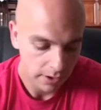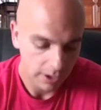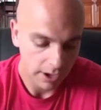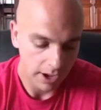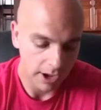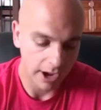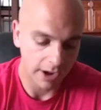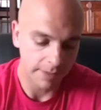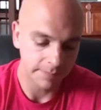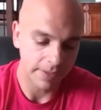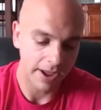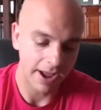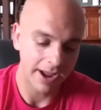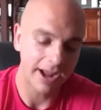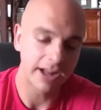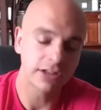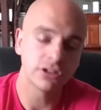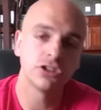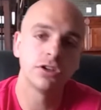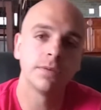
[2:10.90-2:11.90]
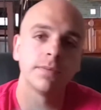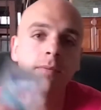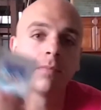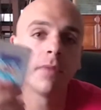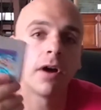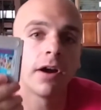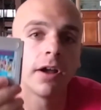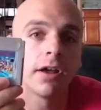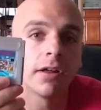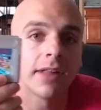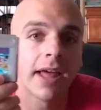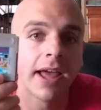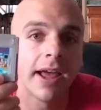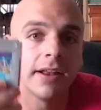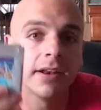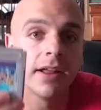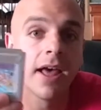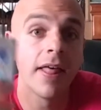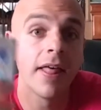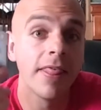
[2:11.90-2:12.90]
I got Super Mario
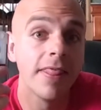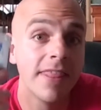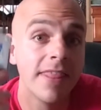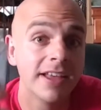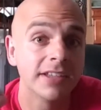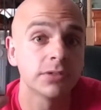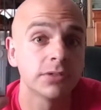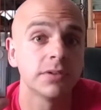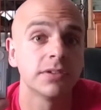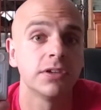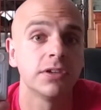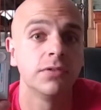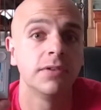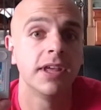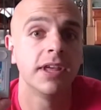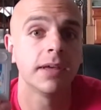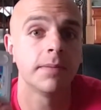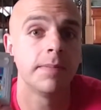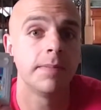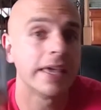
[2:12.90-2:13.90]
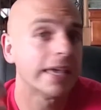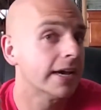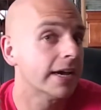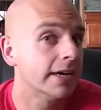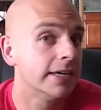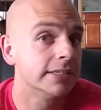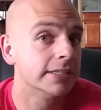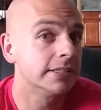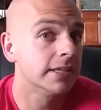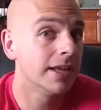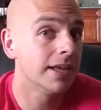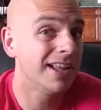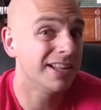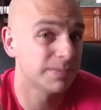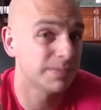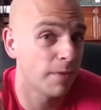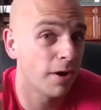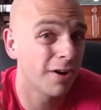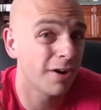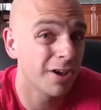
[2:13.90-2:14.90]
Land. This was unique because
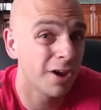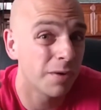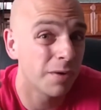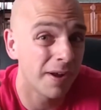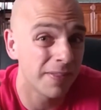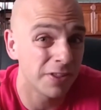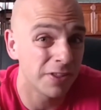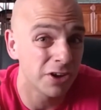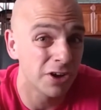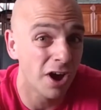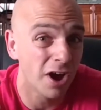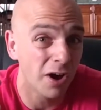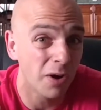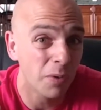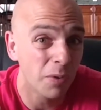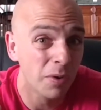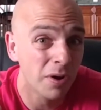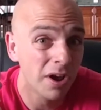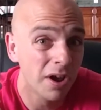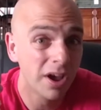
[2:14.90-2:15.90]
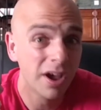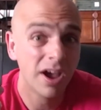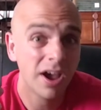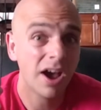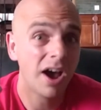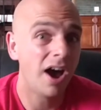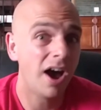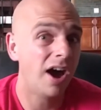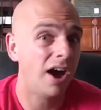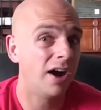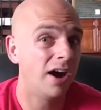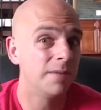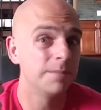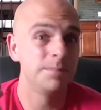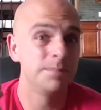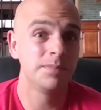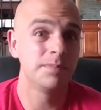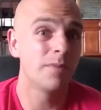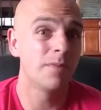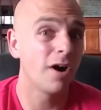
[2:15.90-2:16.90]
it's Mario on the go.
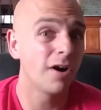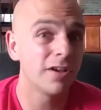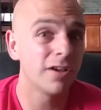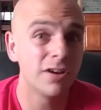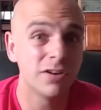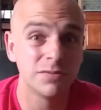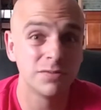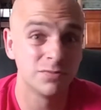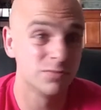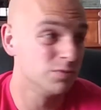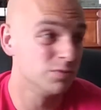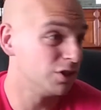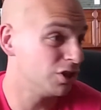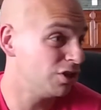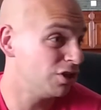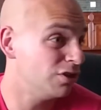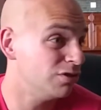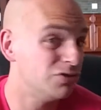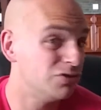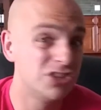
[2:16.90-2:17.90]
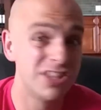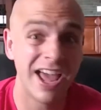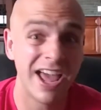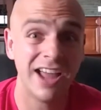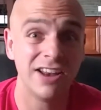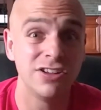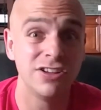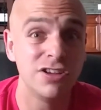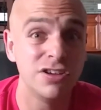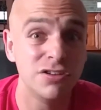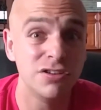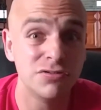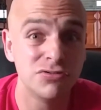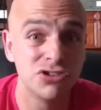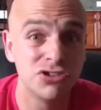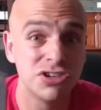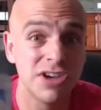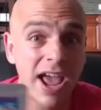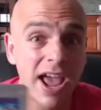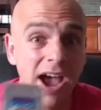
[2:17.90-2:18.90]
Mario was huge then,
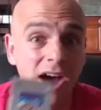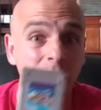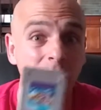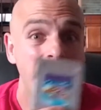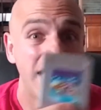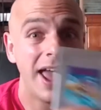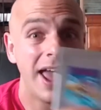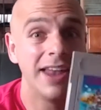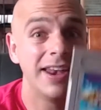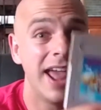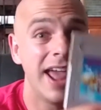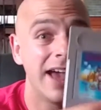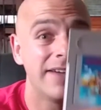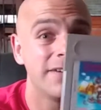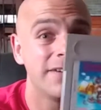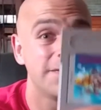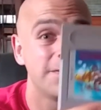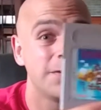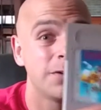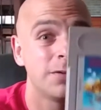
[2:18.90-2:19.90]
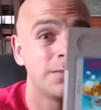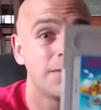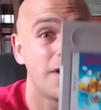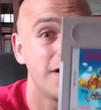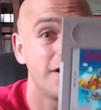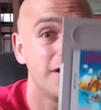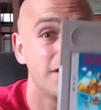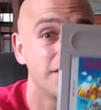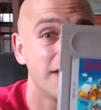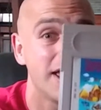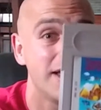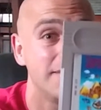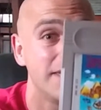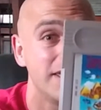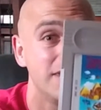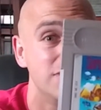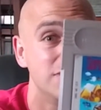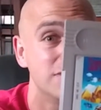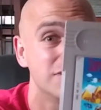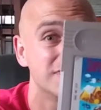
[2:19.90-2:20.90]
huge now, and to have a full Mario game
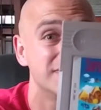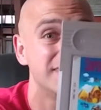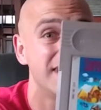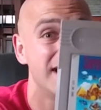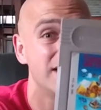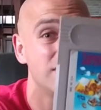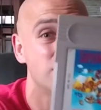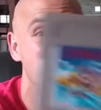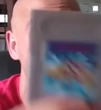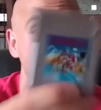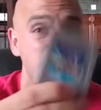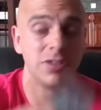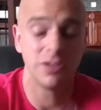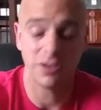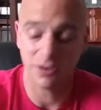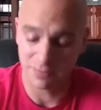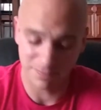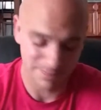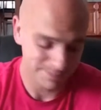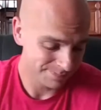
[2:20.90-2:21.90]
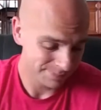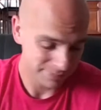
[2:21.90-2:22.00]
that you could take with you,